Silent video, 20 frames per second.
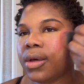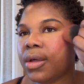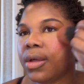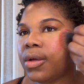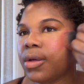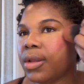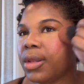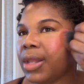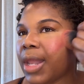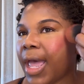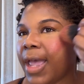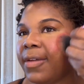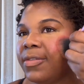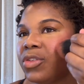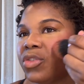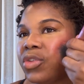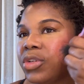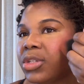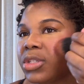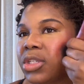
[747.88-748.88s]
life's
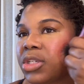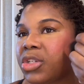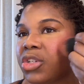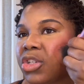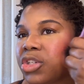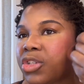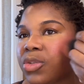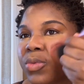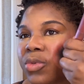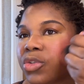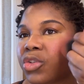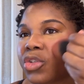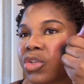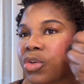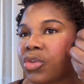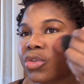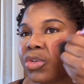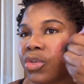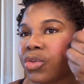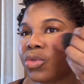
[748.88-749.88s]
transitions will
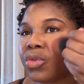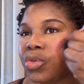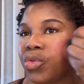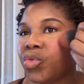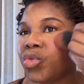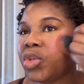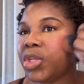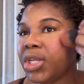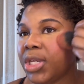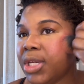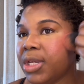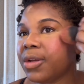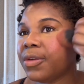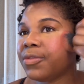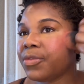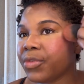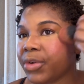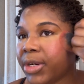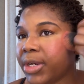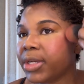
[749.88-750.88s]
show you need a
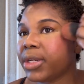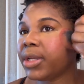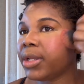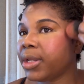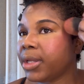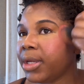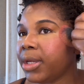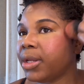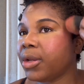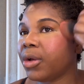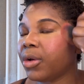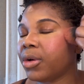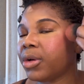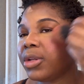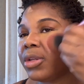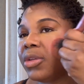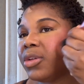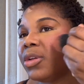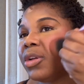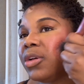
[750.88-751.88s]
friend to lean
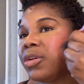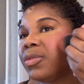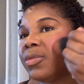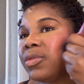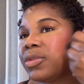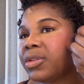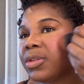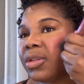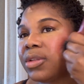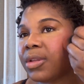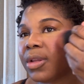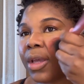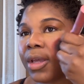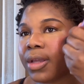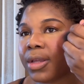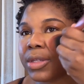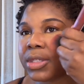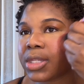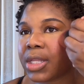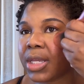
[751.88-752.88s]
on, you know, like,
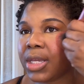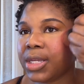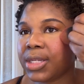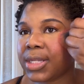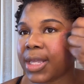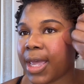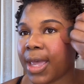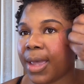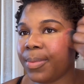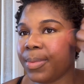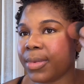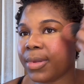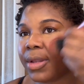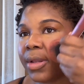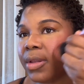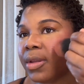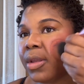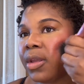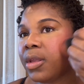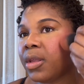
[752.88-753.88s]
because things
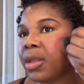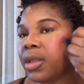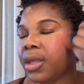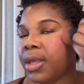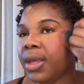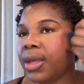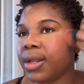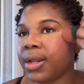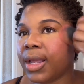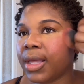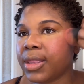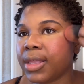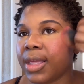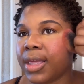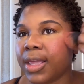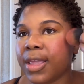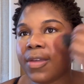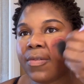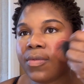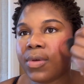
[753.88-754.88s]
happen. And I think
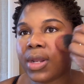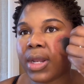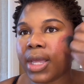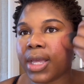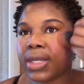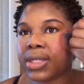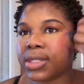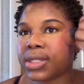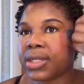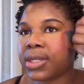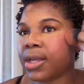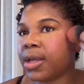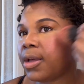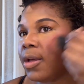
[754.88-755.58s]
even as